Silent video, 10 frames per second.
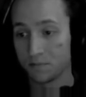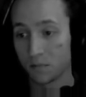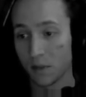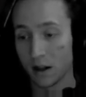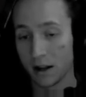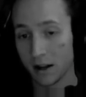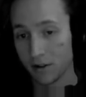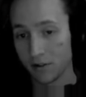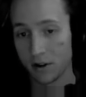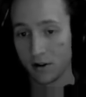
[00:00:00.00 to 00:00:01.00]
Like I
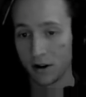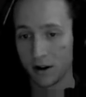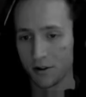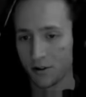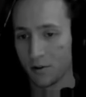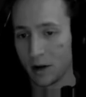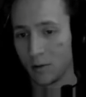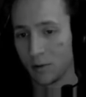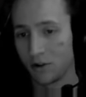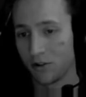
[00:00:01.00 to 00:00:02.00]
said earlier, I don't know how
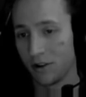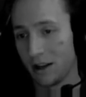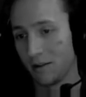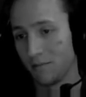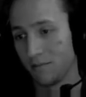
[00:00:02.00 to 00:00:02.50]
much it